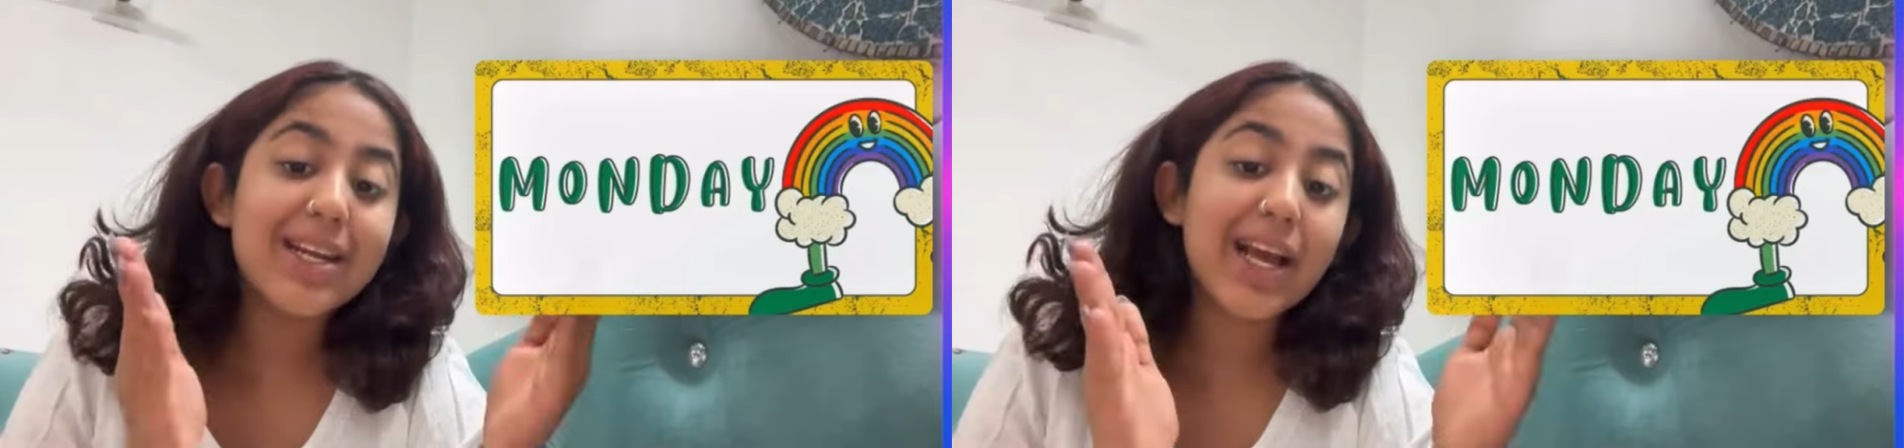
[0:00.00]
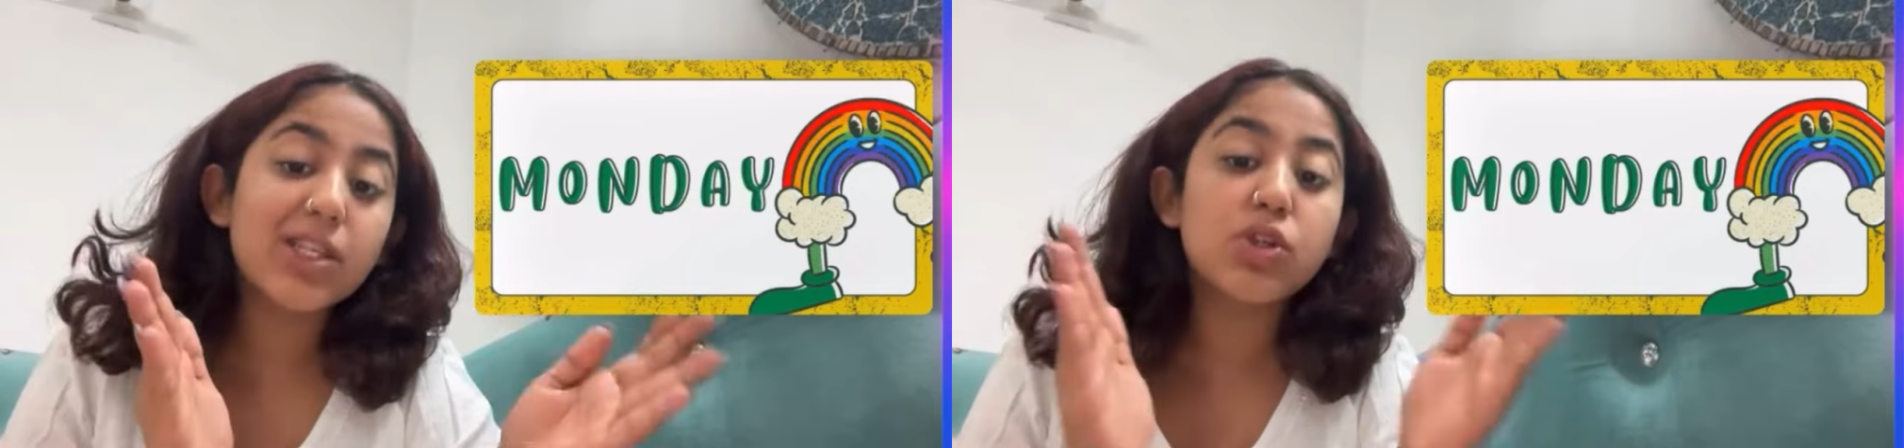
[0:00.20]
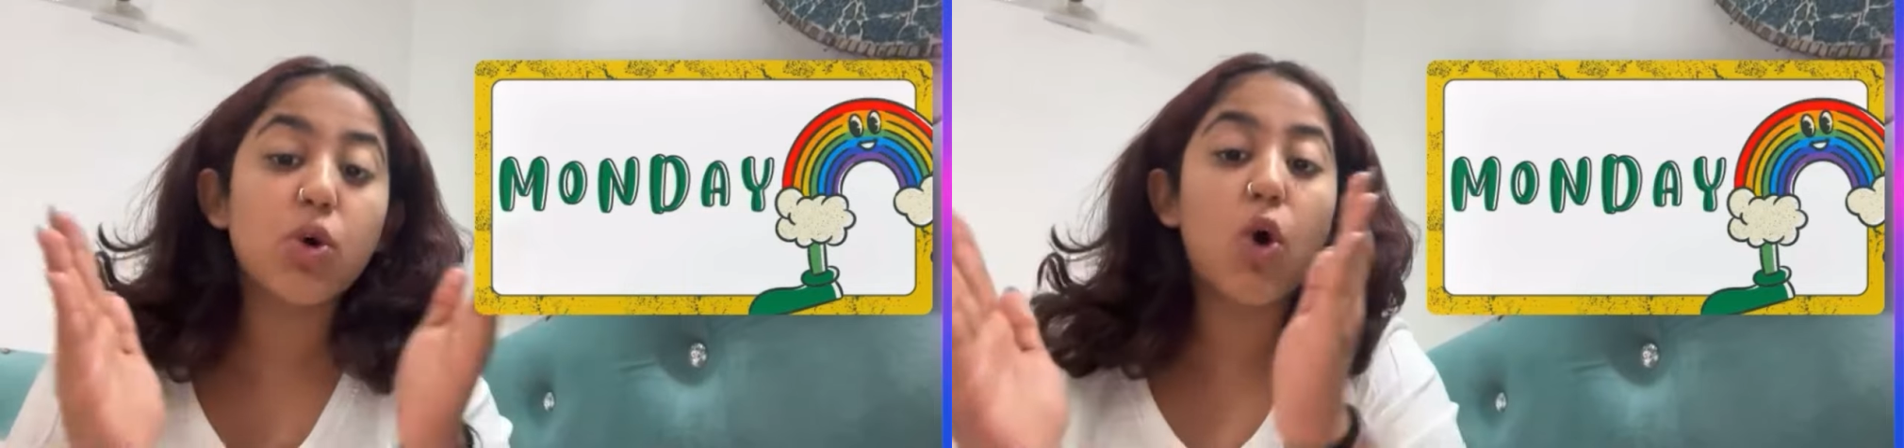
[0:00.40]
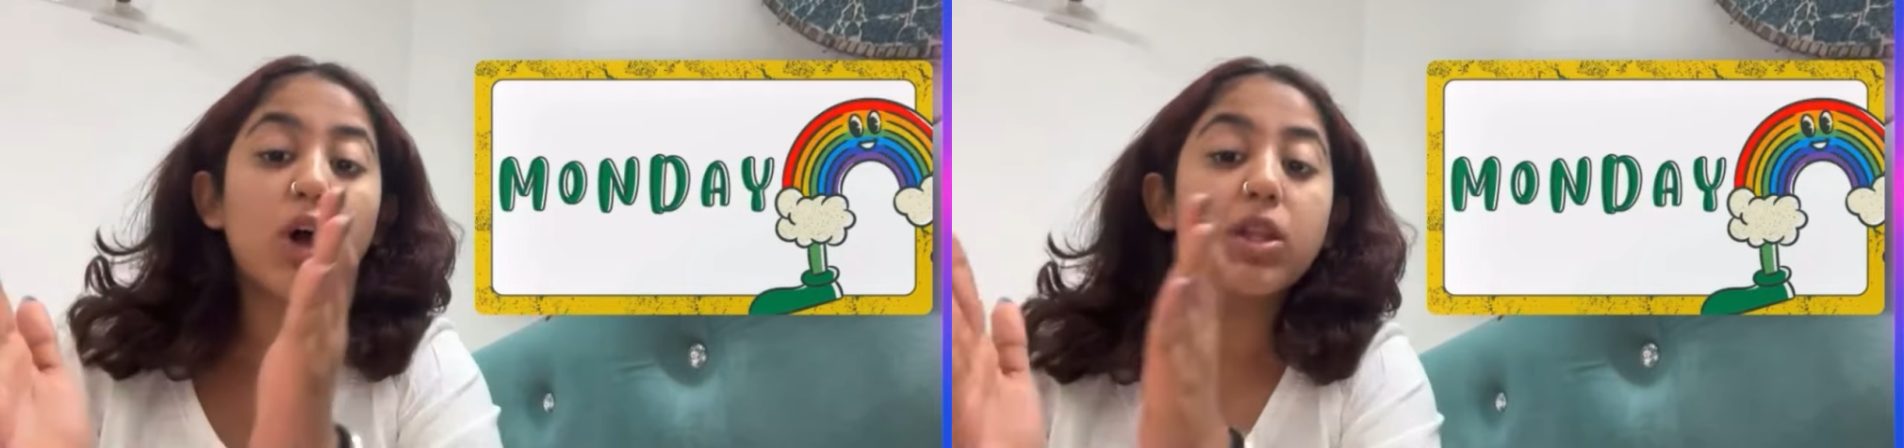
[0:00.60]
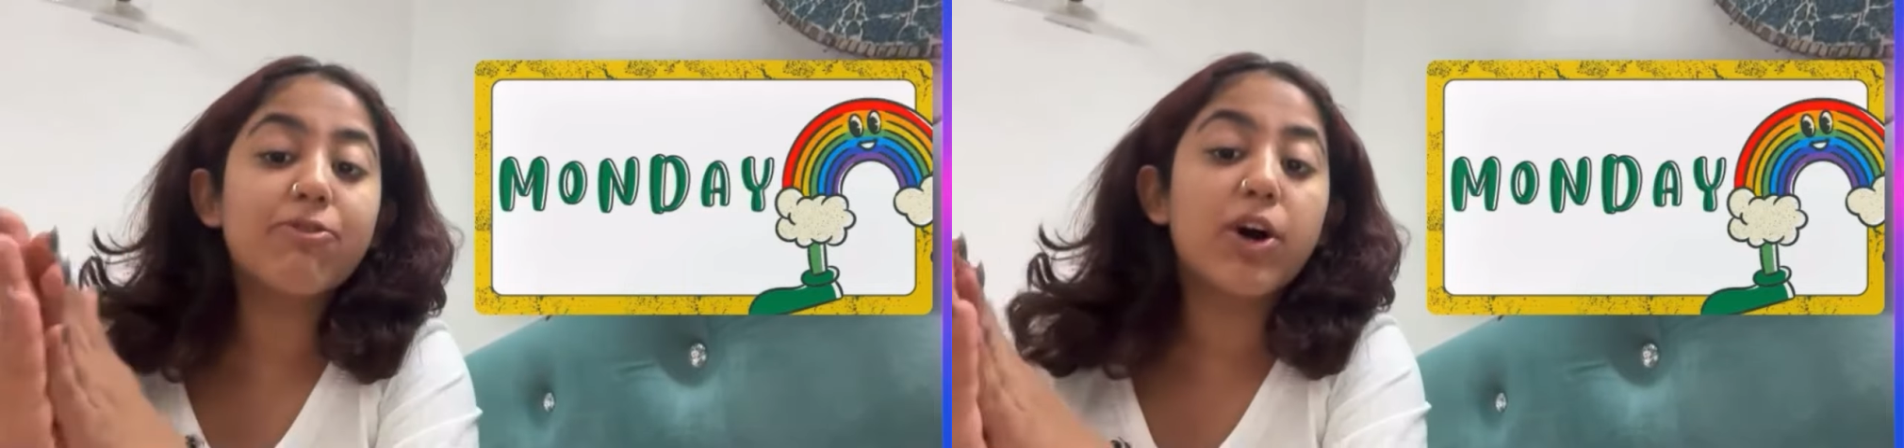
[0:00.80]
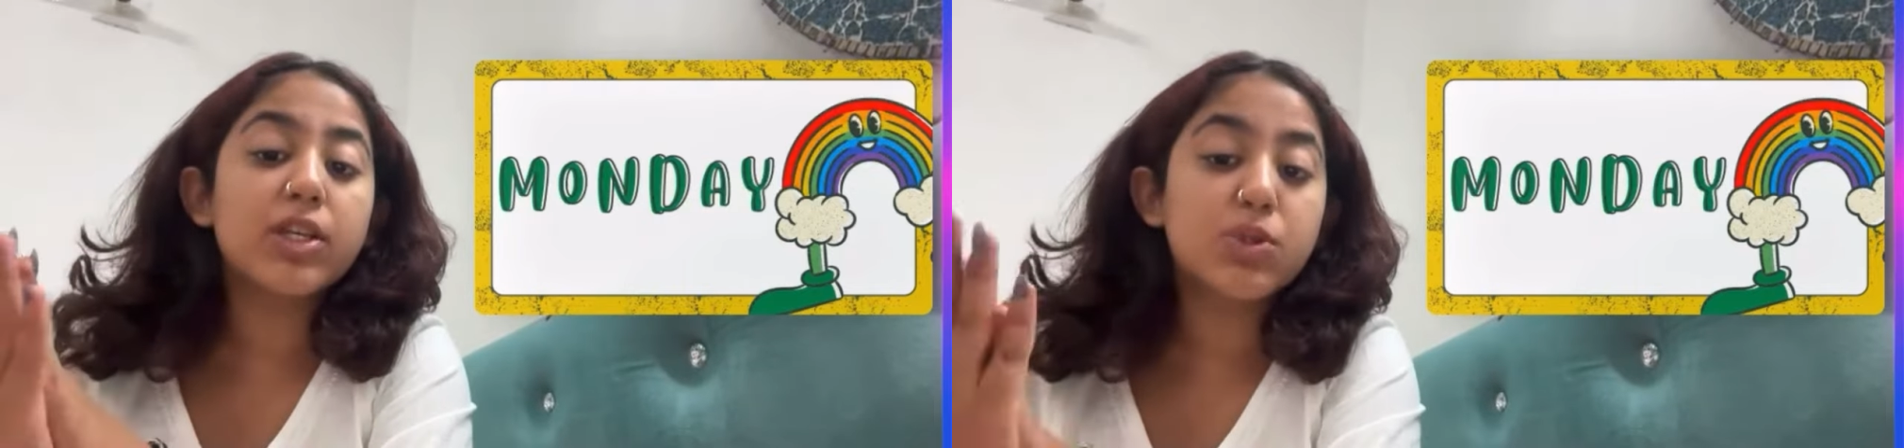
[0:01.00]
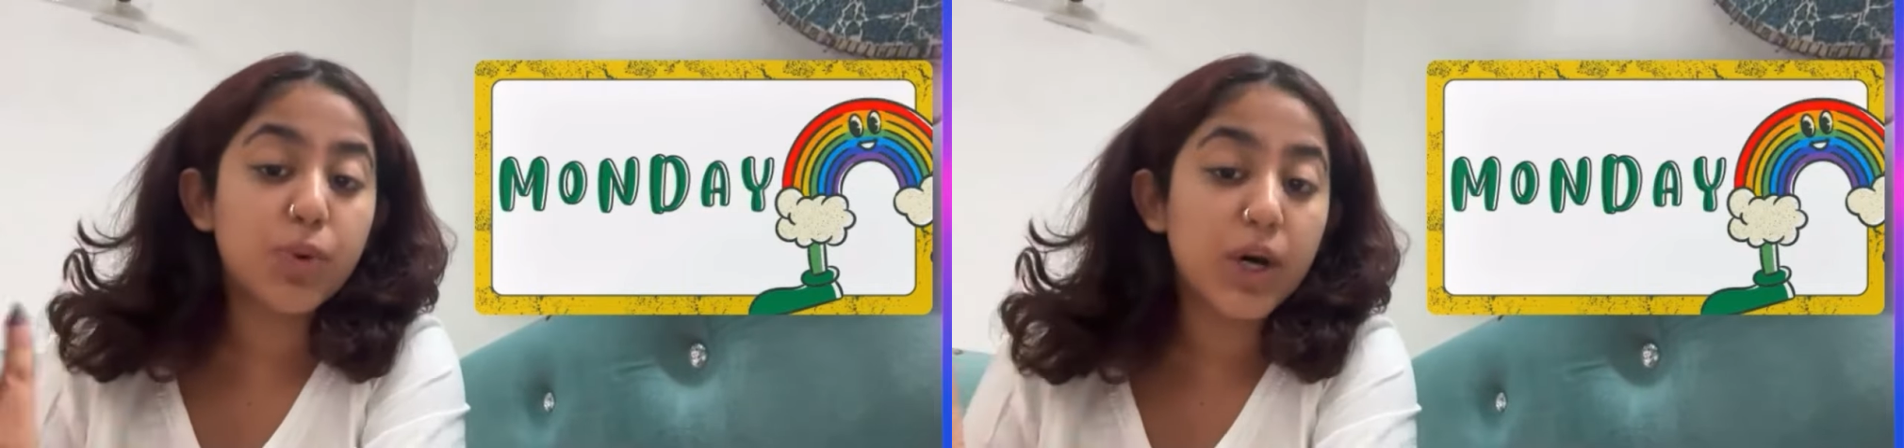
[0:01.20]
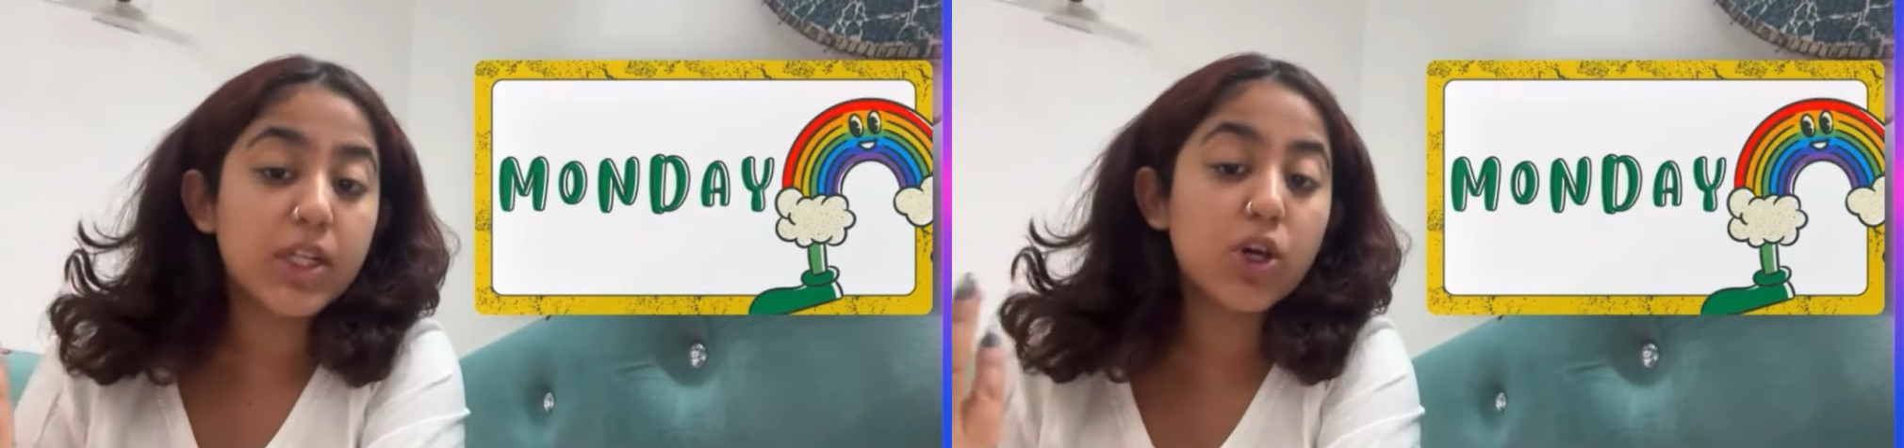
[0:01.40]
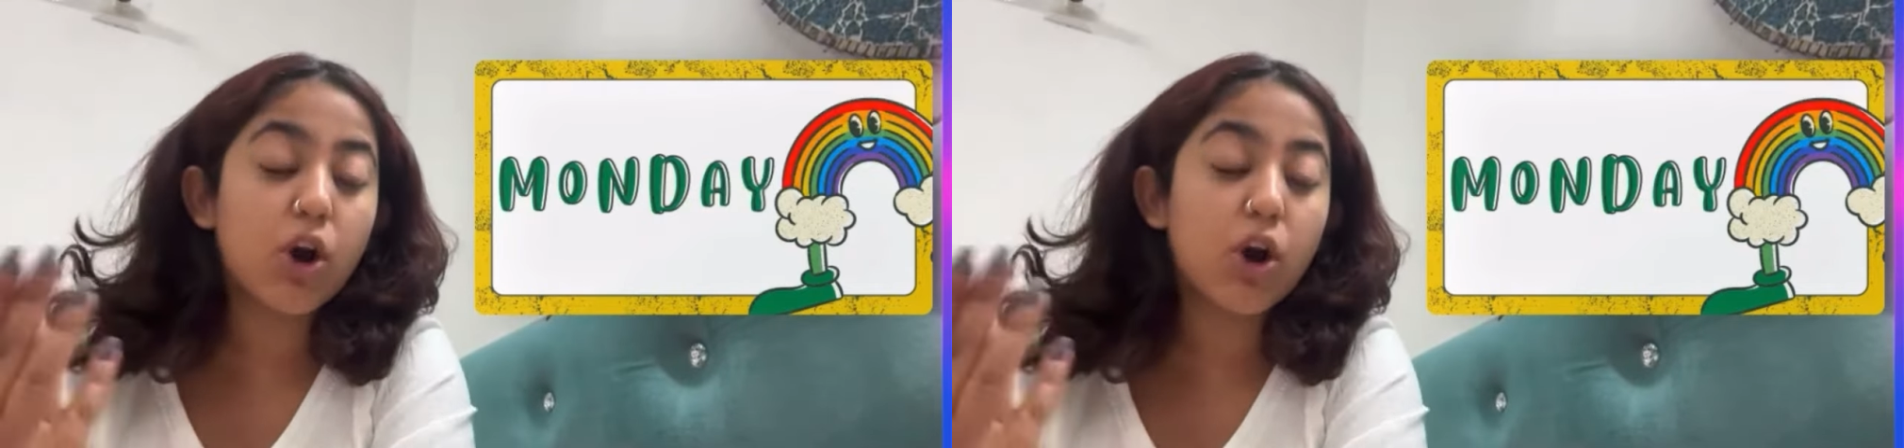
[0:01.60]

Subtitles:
next to all the first words